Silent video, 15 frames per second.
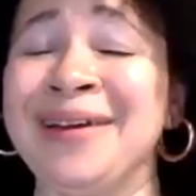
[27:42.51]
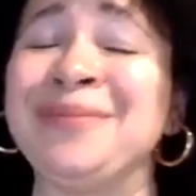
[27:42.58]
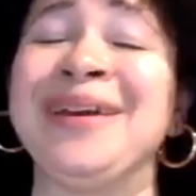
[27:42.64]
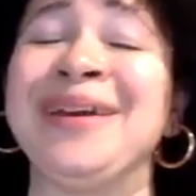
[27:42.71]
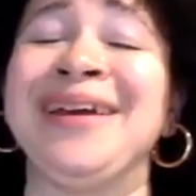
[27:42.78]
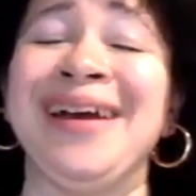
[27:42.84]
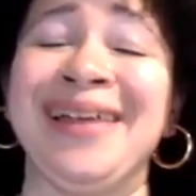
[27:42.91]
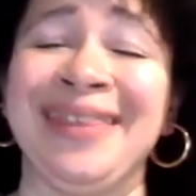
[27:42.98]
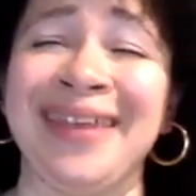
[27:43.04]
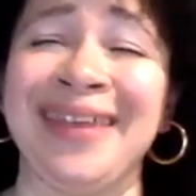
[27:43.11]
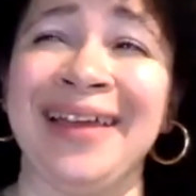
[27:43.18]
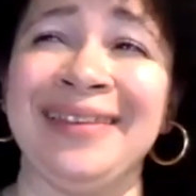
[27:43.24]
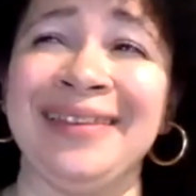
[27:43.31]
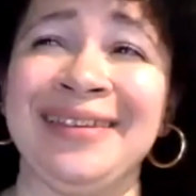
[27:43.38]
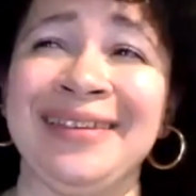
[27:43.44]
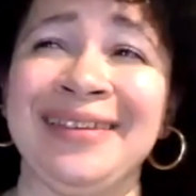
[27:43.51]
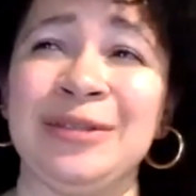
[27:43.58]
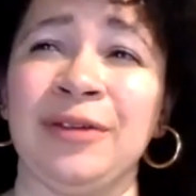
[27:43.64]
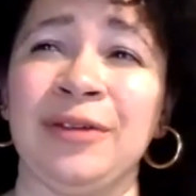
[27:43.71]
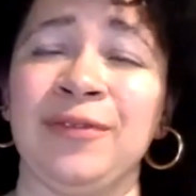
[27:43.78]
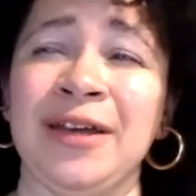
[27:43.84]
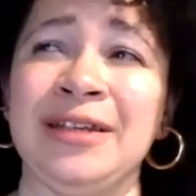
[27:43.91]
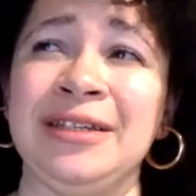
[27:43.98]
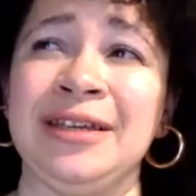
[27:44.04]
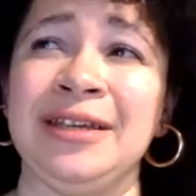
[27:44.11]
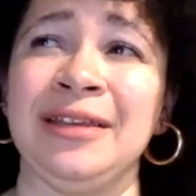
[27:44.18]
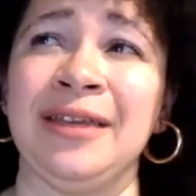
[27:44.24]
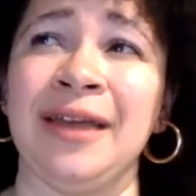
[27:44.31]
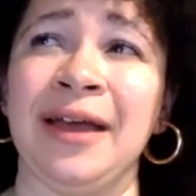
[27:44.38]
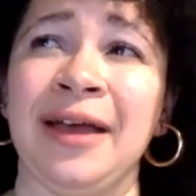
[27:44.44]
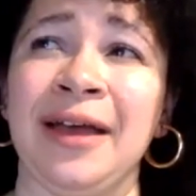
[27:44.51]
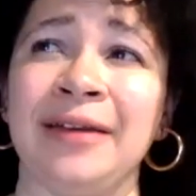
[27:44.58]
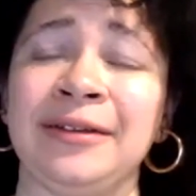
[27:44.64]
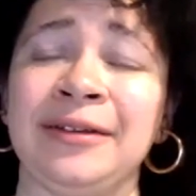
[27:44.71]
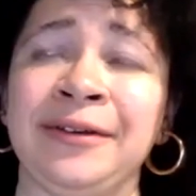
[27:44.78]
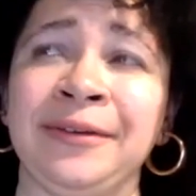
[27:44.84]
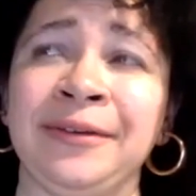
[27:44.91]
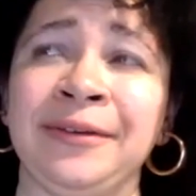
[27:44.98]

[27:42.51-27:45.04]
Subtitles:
time, that the sort of idea that